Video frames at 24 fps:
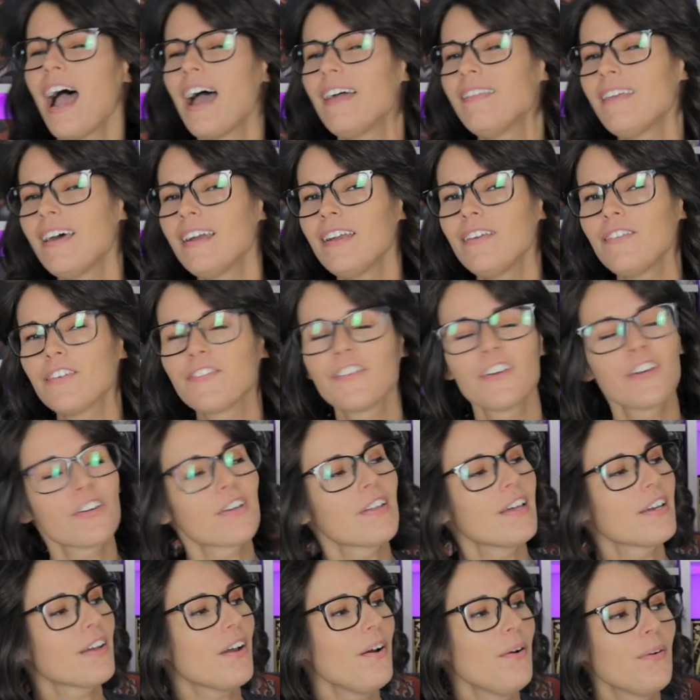And then if you're
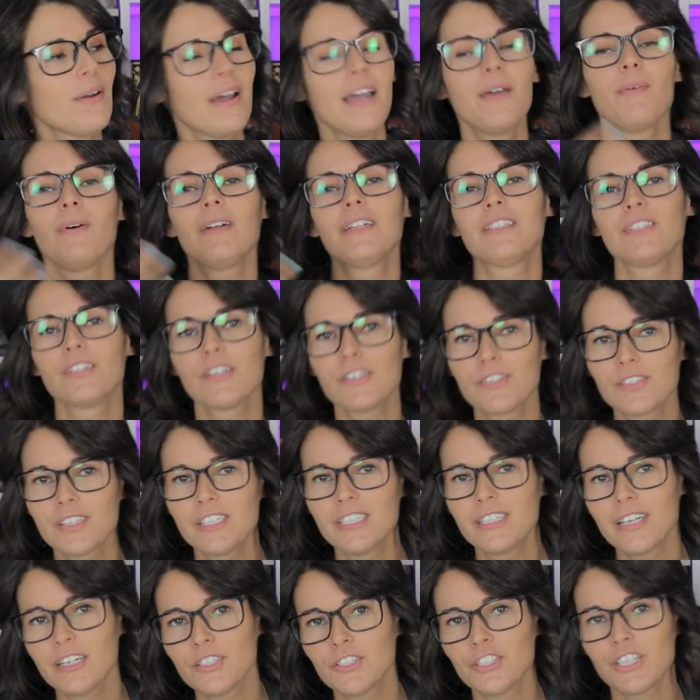like, okay, well, it's just
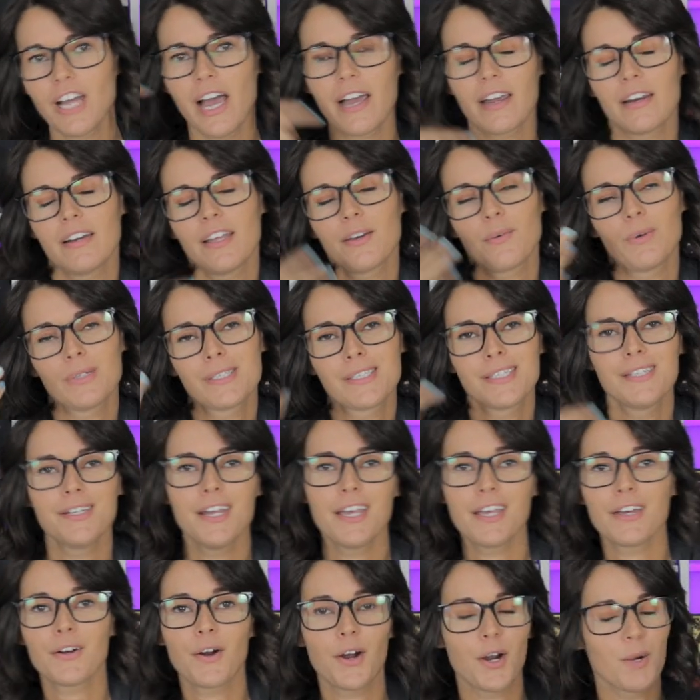the dust jacket, like, what's the
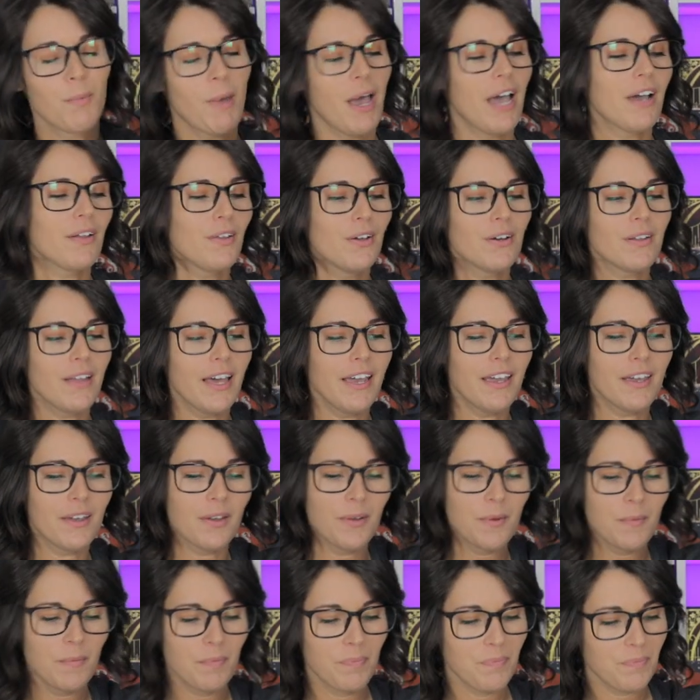naked hardback look
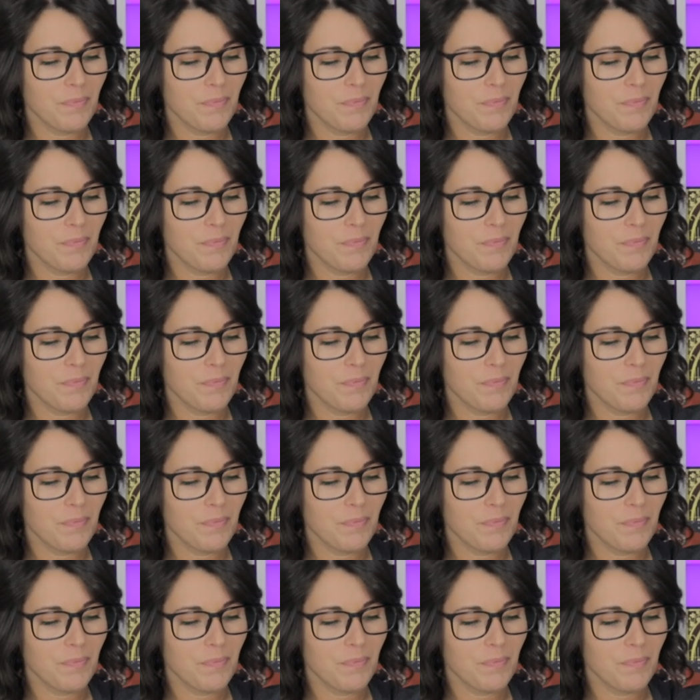like?